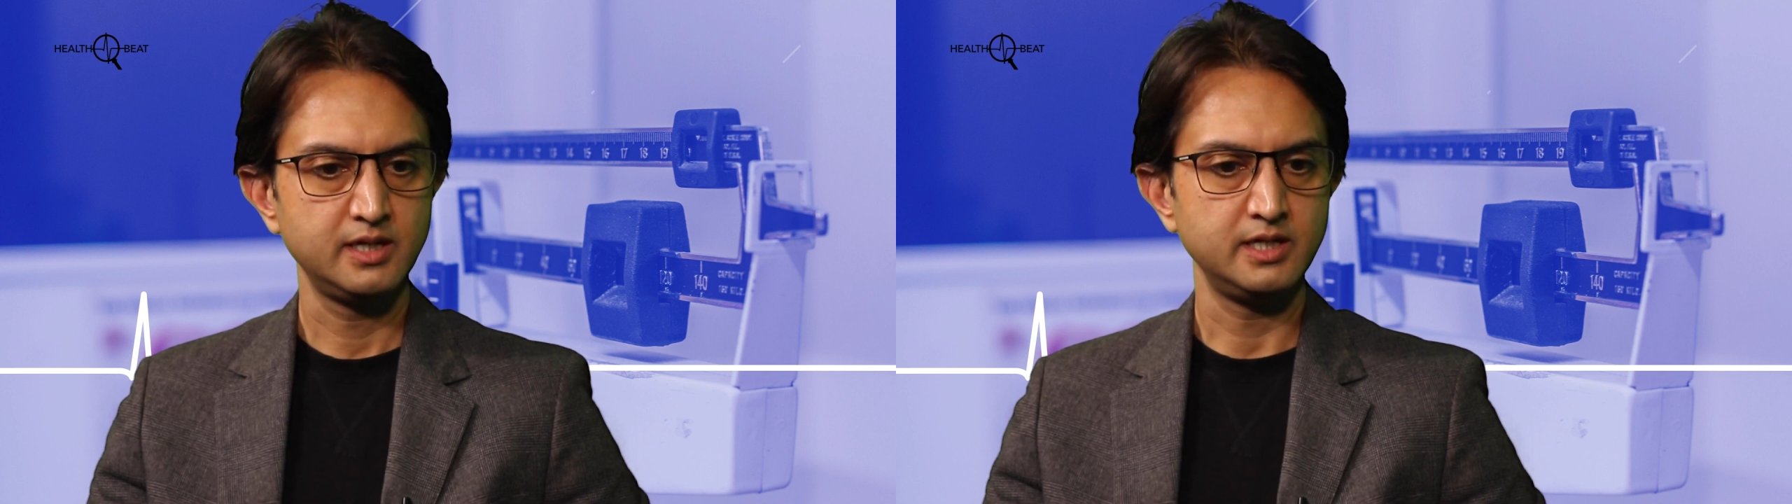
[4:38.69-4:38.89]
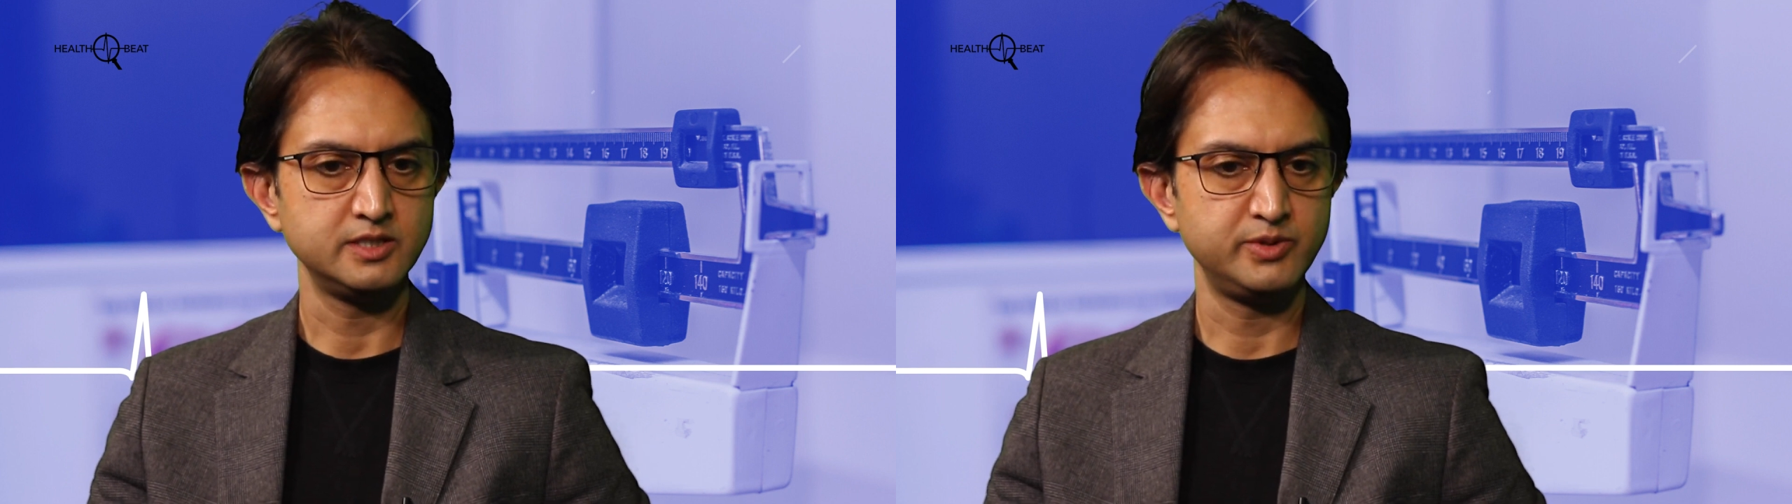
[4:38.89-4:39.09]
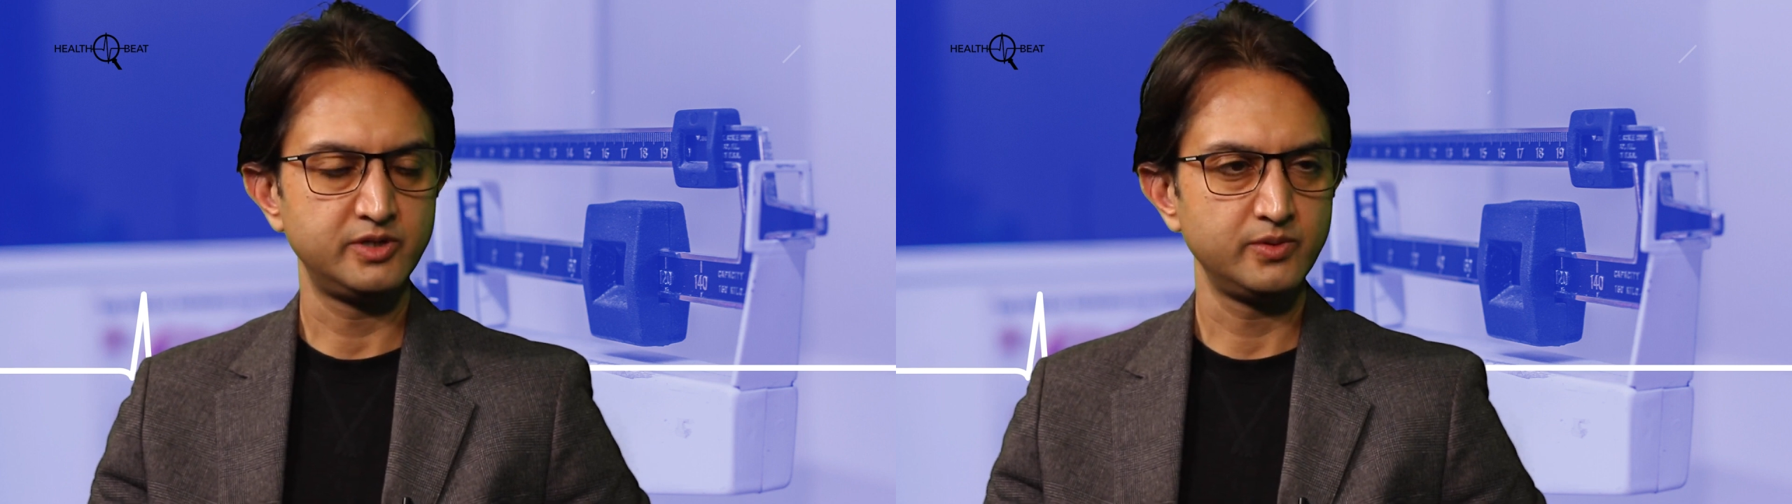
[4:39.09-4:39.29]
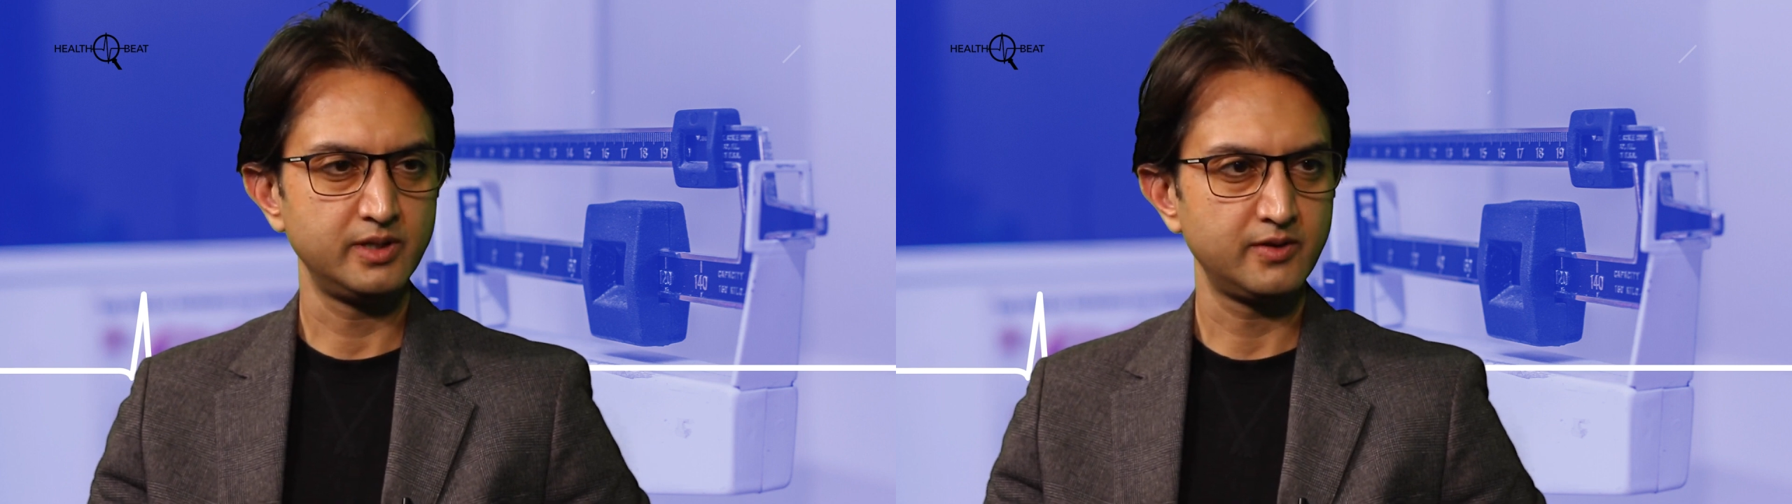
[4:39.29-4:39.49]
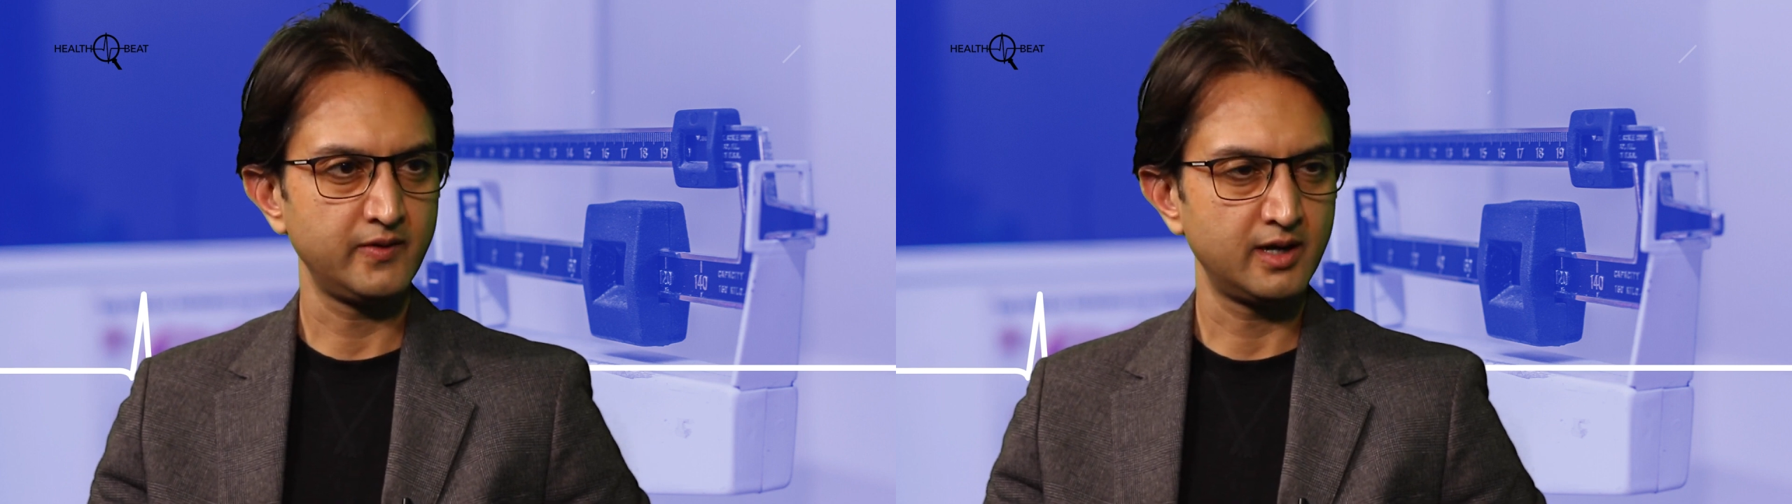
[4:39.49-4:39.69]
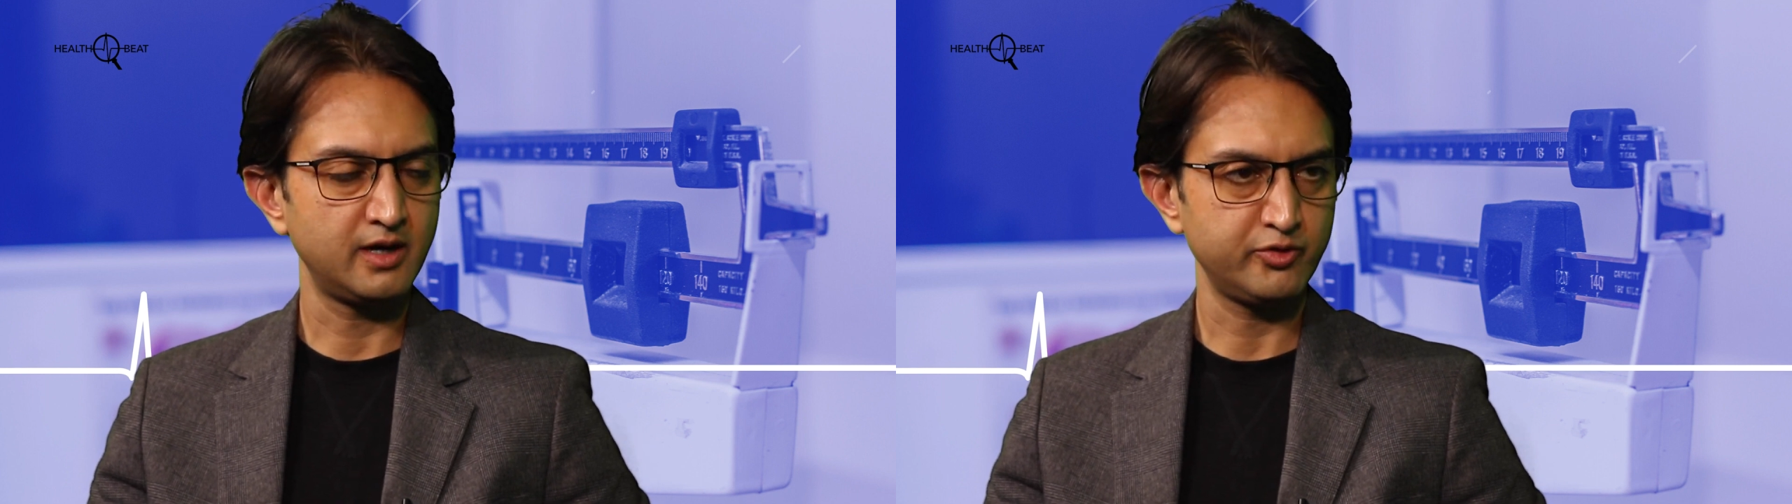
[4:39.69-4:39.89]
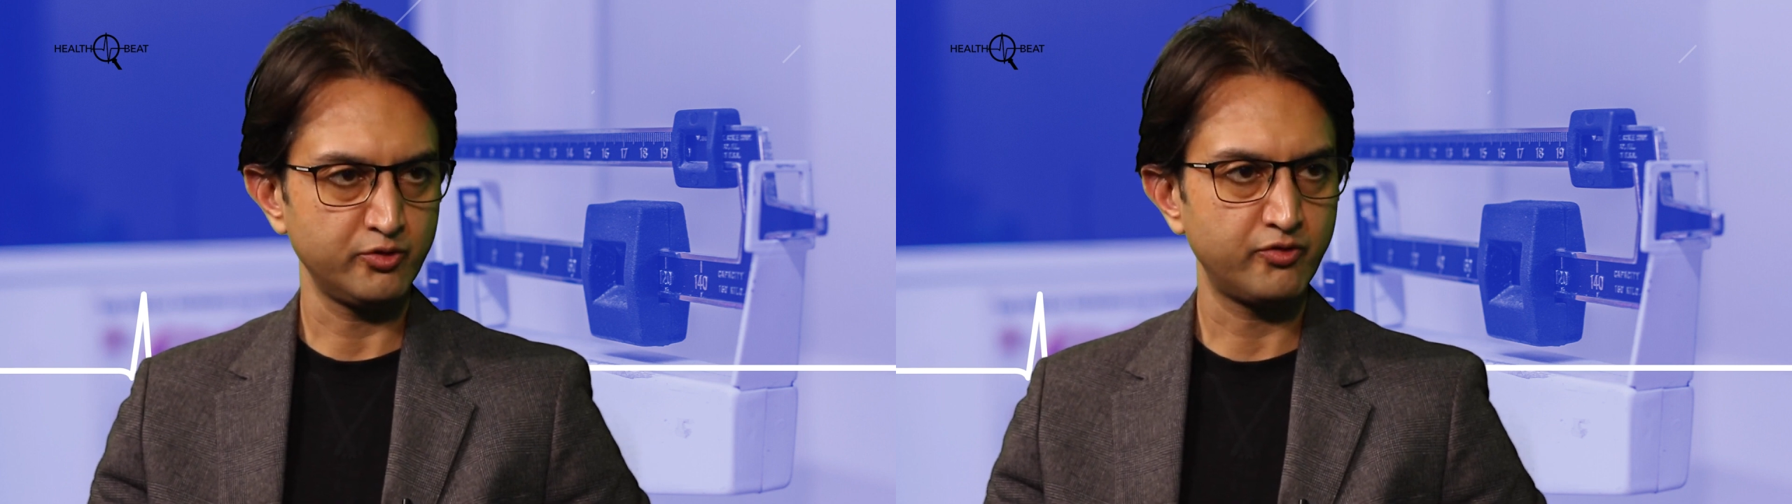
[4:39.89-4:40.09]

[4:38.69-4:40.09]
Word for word: is between three and a half to